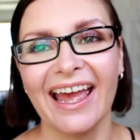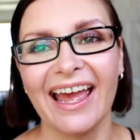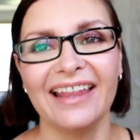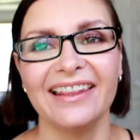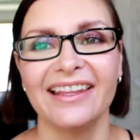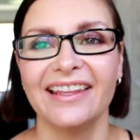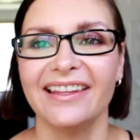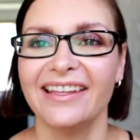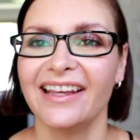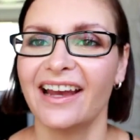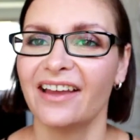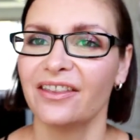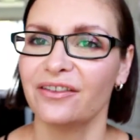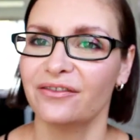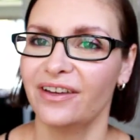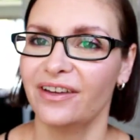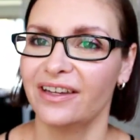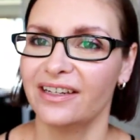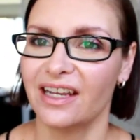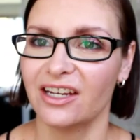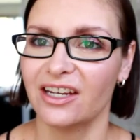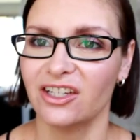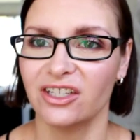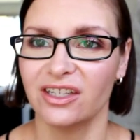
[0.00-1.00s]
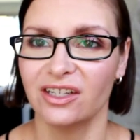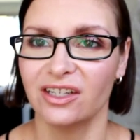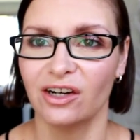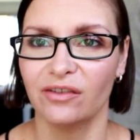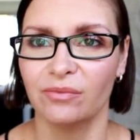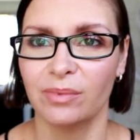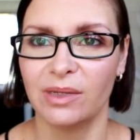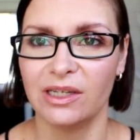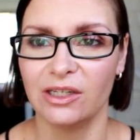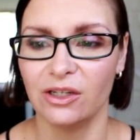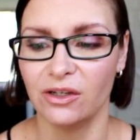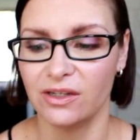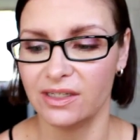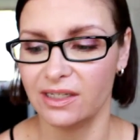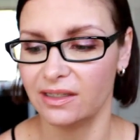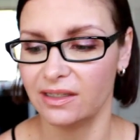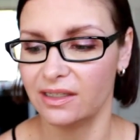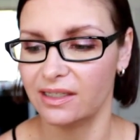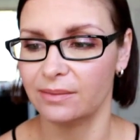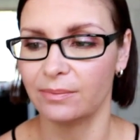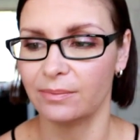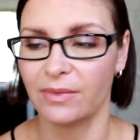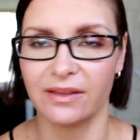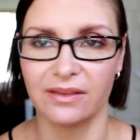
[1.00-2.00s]
And then the other foundation that I've been using
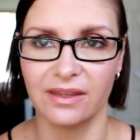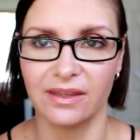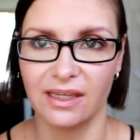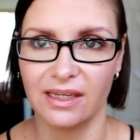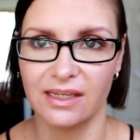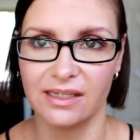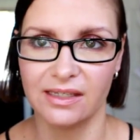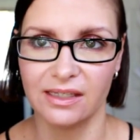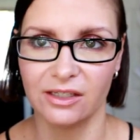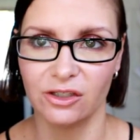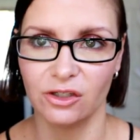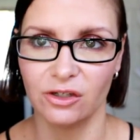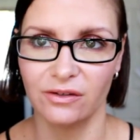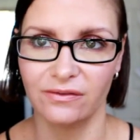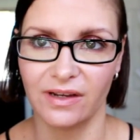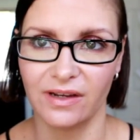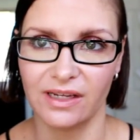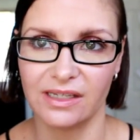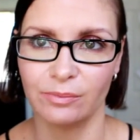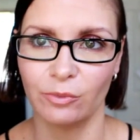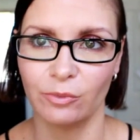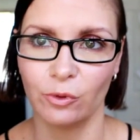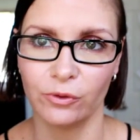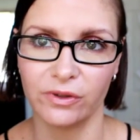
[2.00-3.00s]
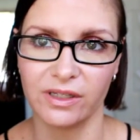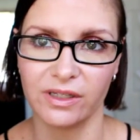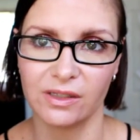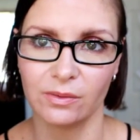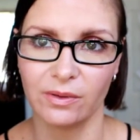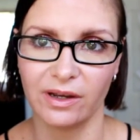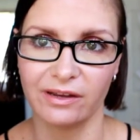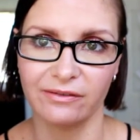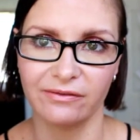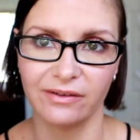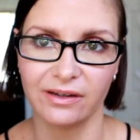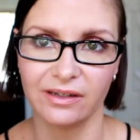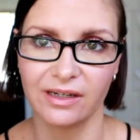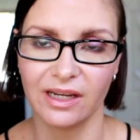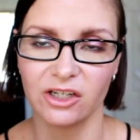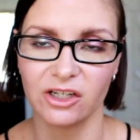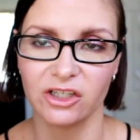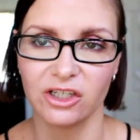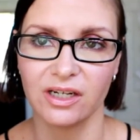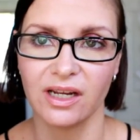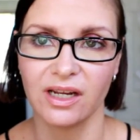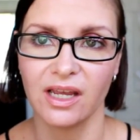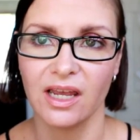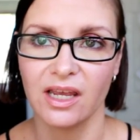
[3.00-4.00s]
this month is the Too Faced Born This Way
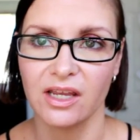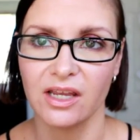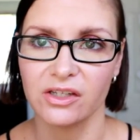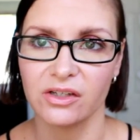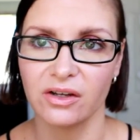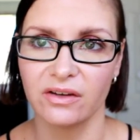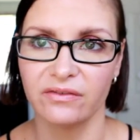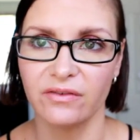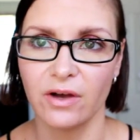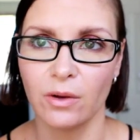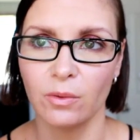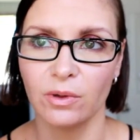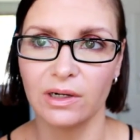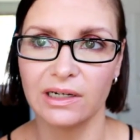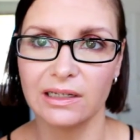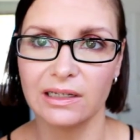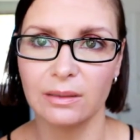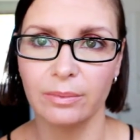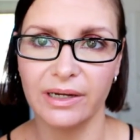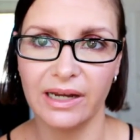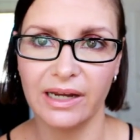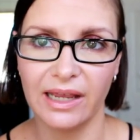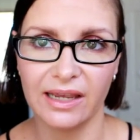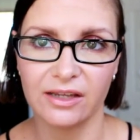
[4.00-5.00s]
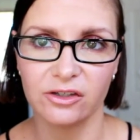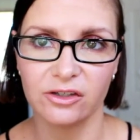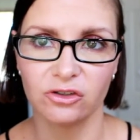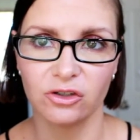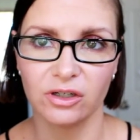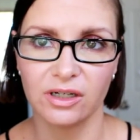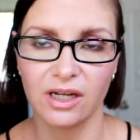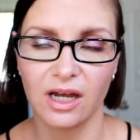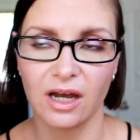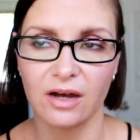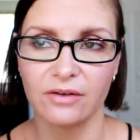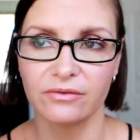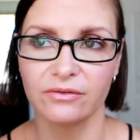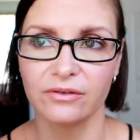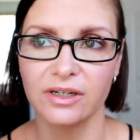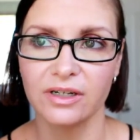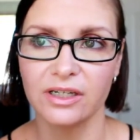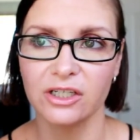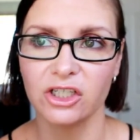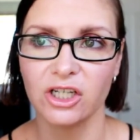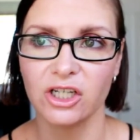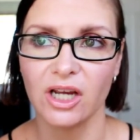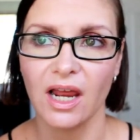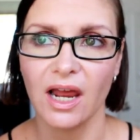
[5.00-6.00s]
foundation. So if I want a little bit of extra
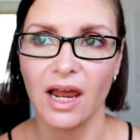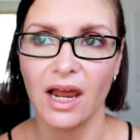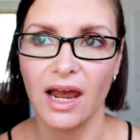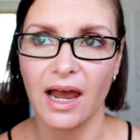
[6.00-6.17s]
coverage,